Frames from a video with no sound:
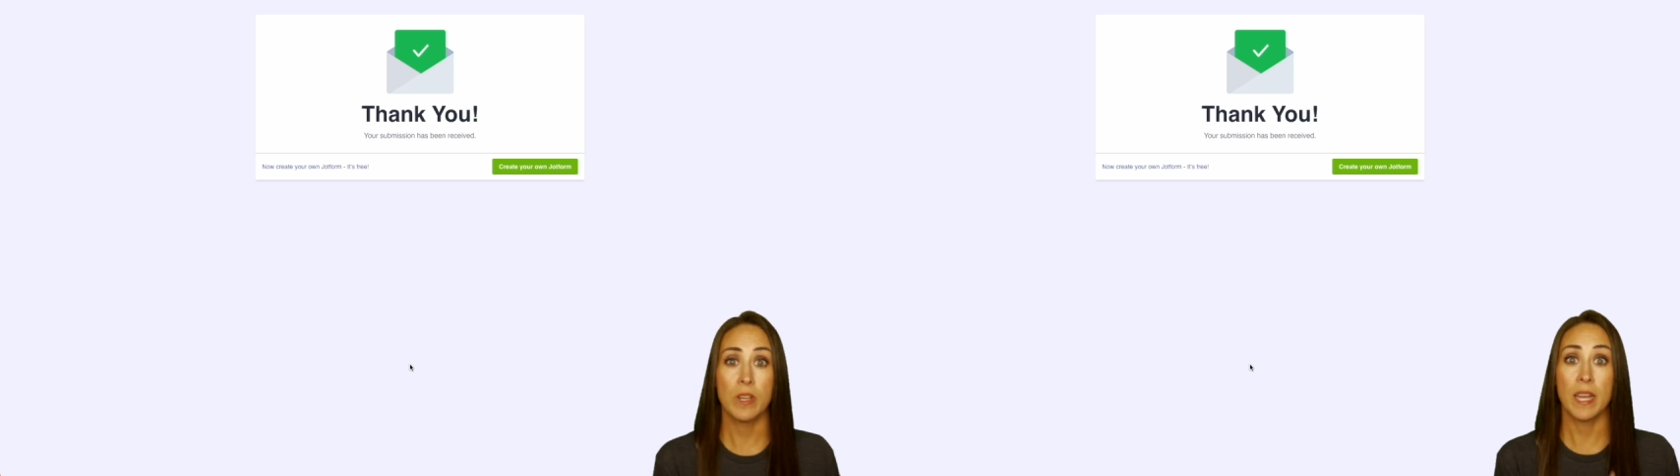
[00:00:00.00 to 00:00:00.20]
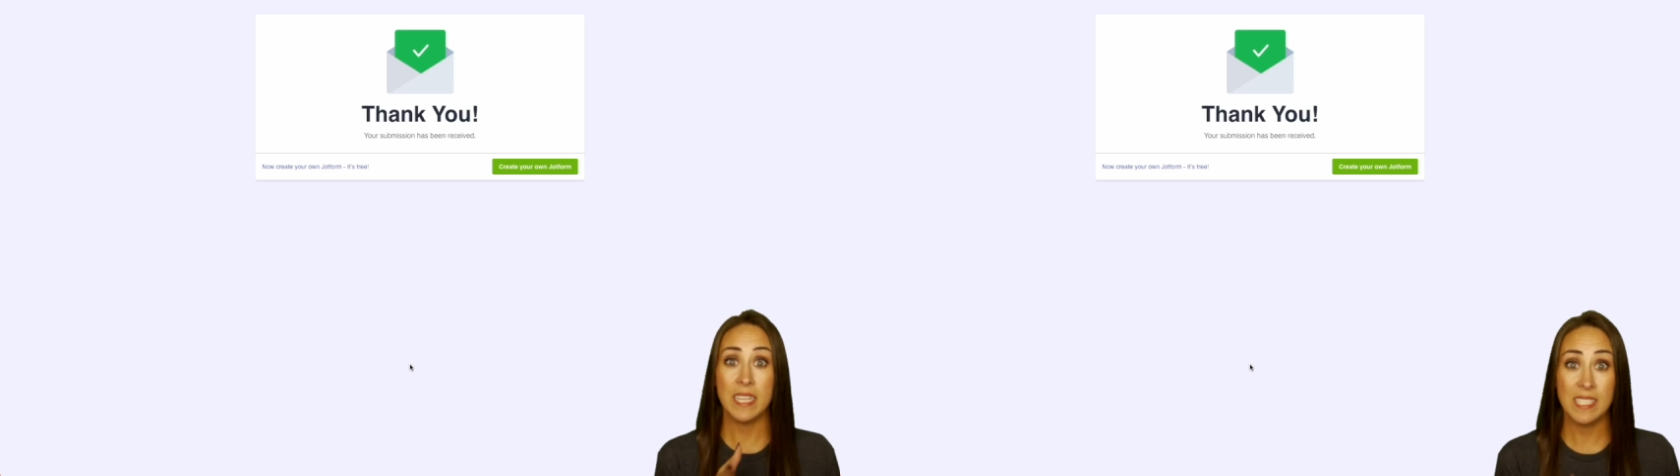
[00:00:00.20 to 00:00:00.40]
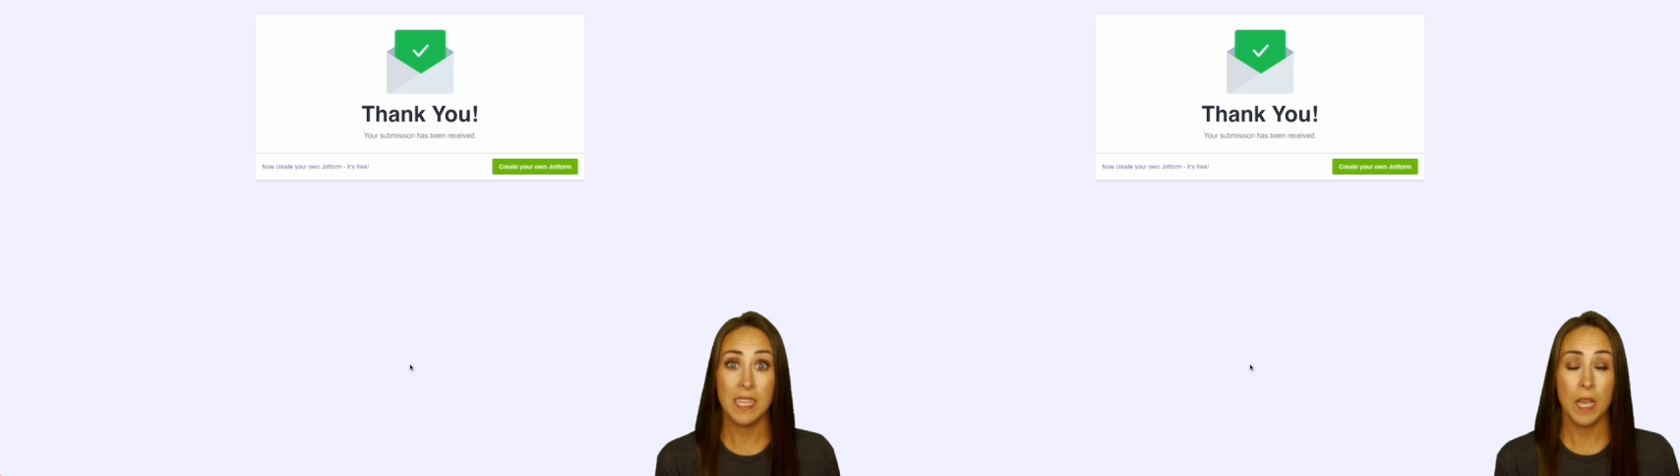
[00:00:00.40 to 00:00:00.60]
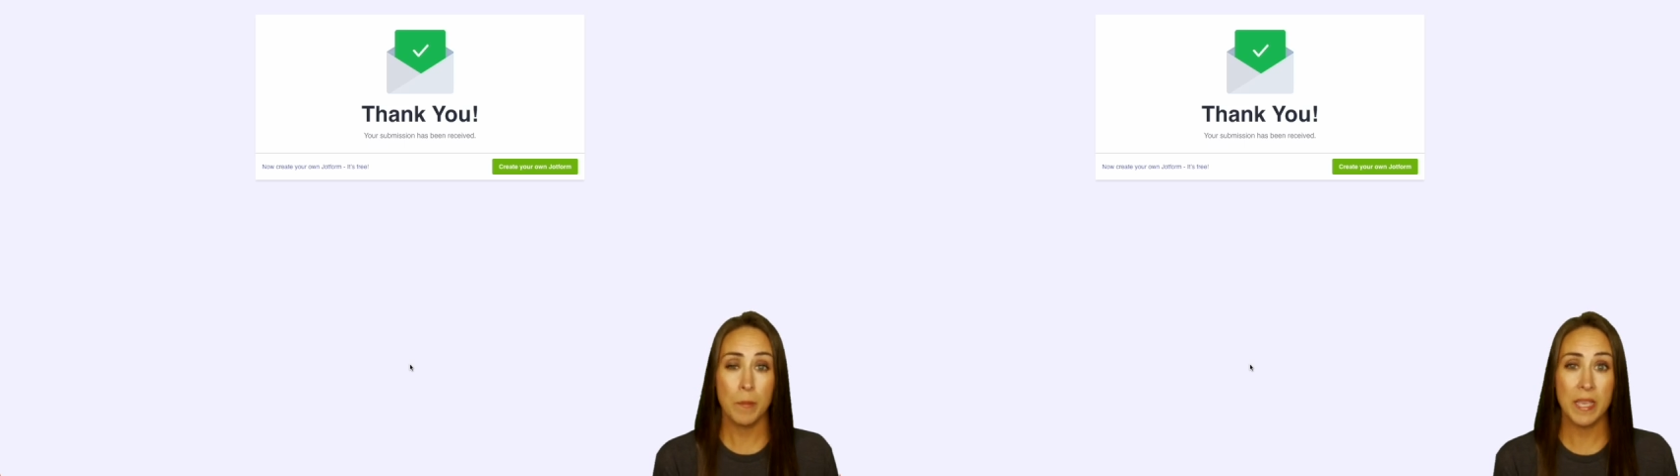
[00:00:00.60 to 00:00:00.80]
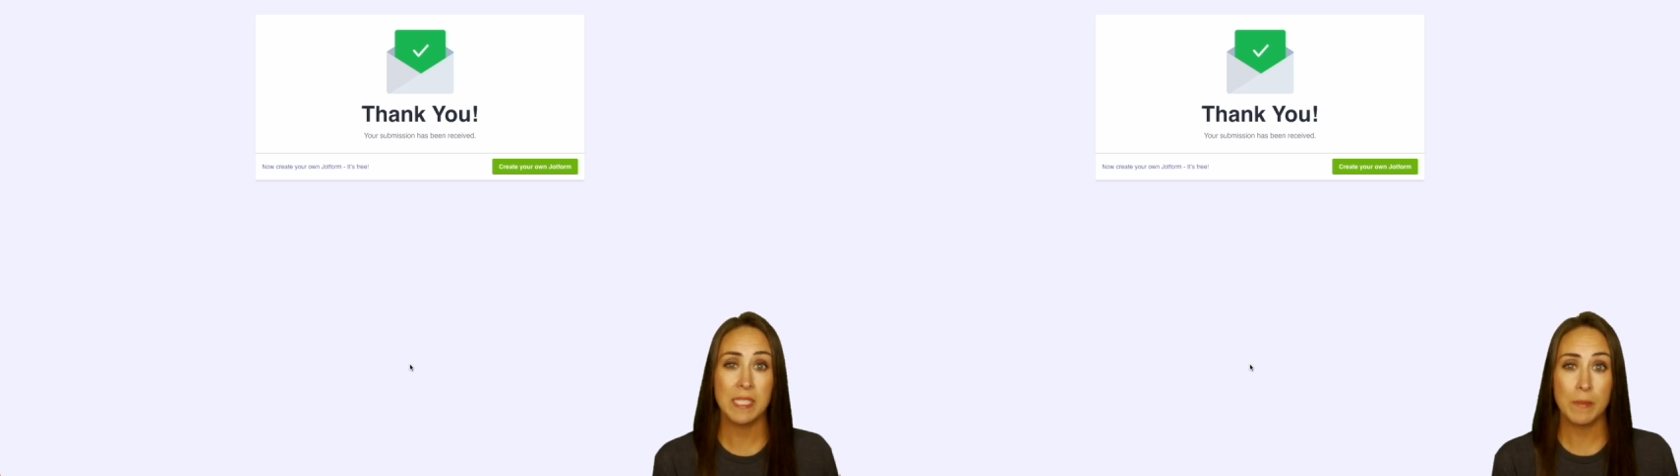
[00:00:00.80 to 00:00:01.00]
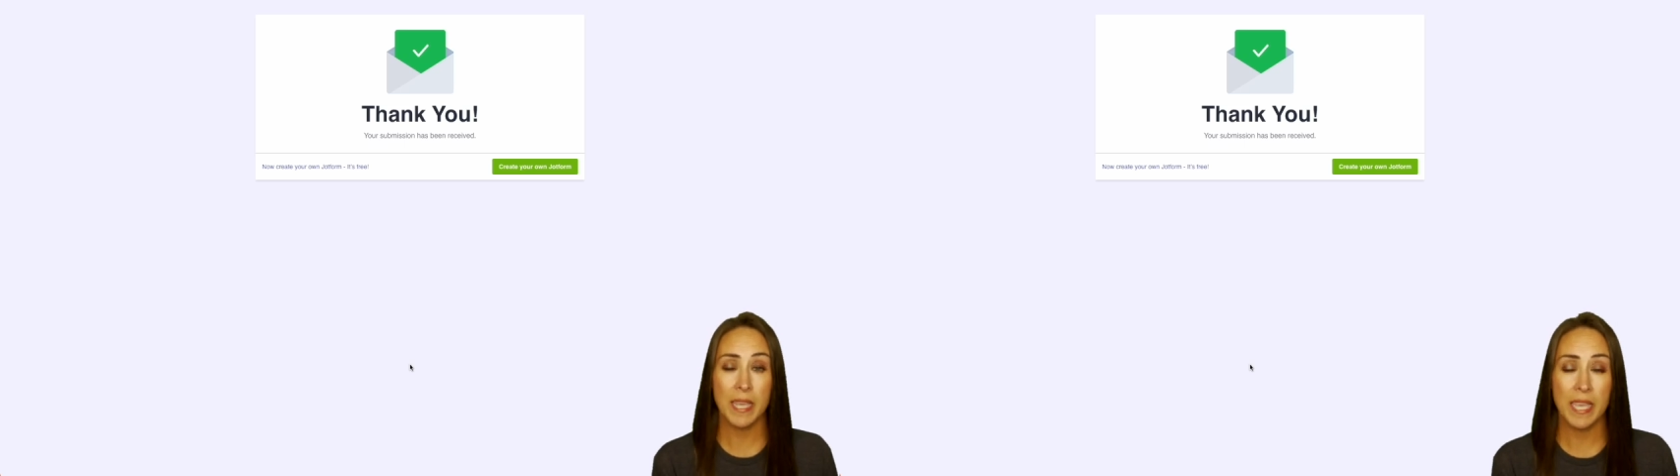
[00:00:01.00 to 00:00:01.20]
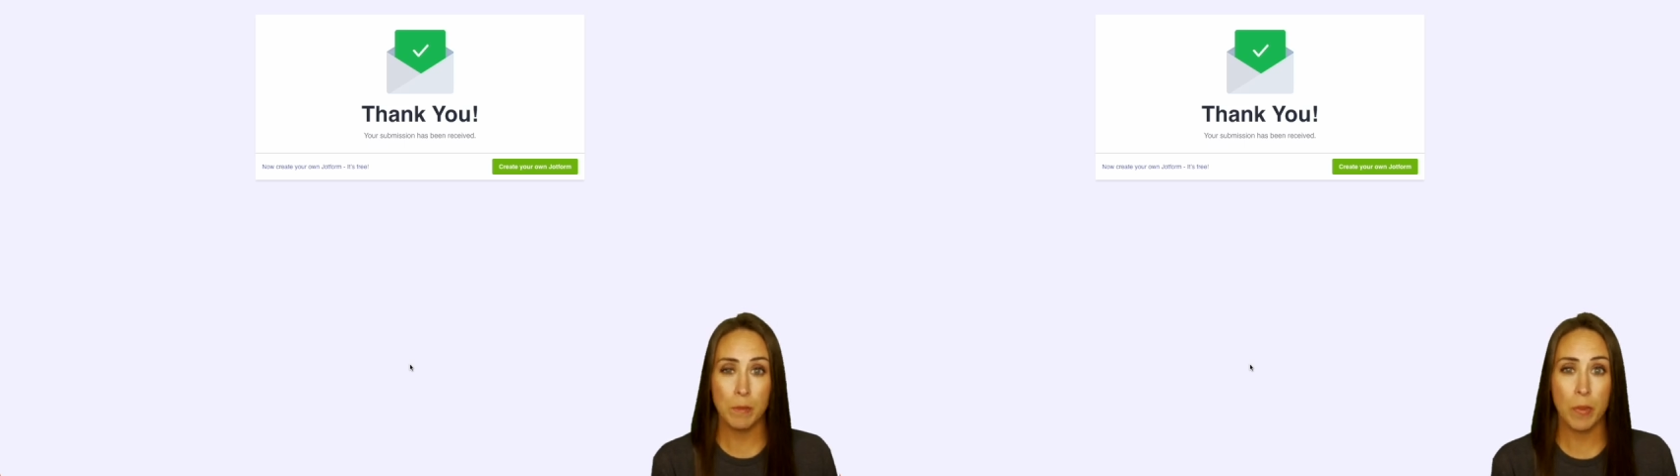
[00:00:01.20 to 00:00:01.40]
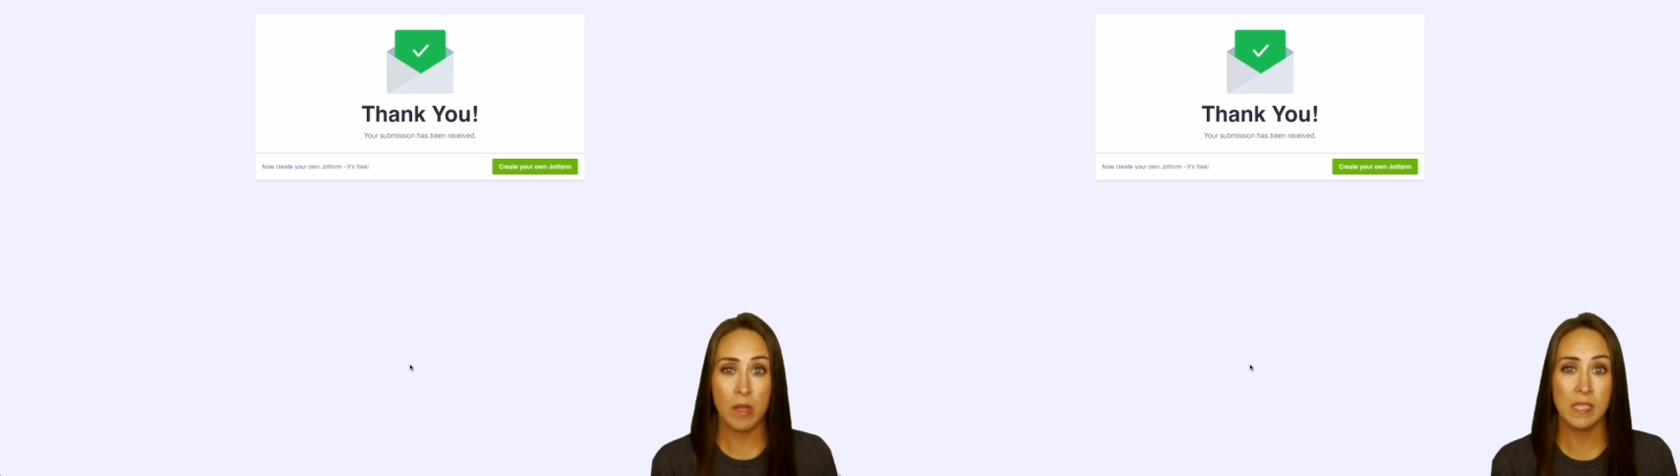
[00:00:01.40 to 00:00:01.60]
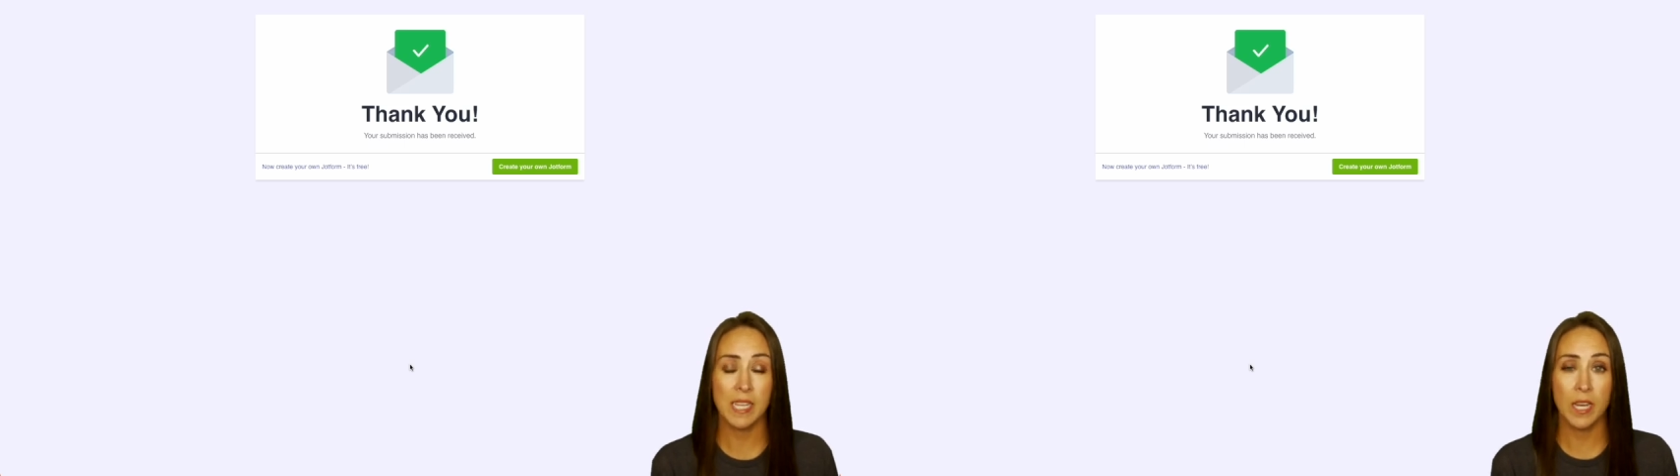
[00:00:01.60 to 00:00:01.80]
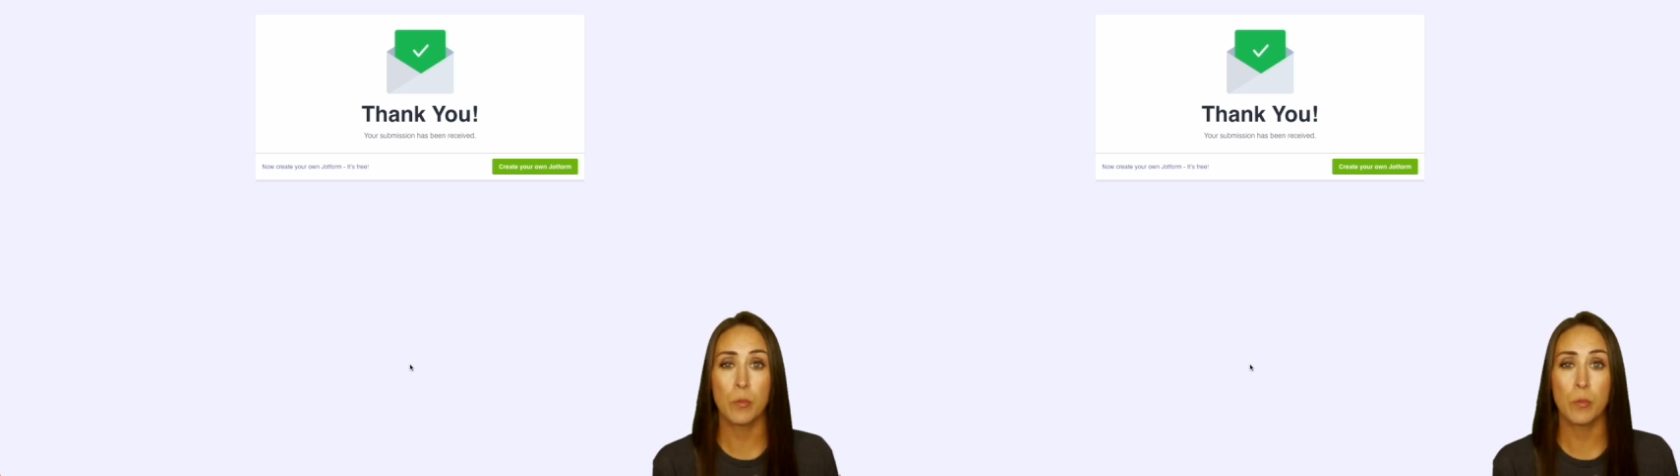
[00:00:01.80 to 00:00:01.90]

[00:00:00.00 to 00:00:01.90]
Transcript: know that I need to come into my inbox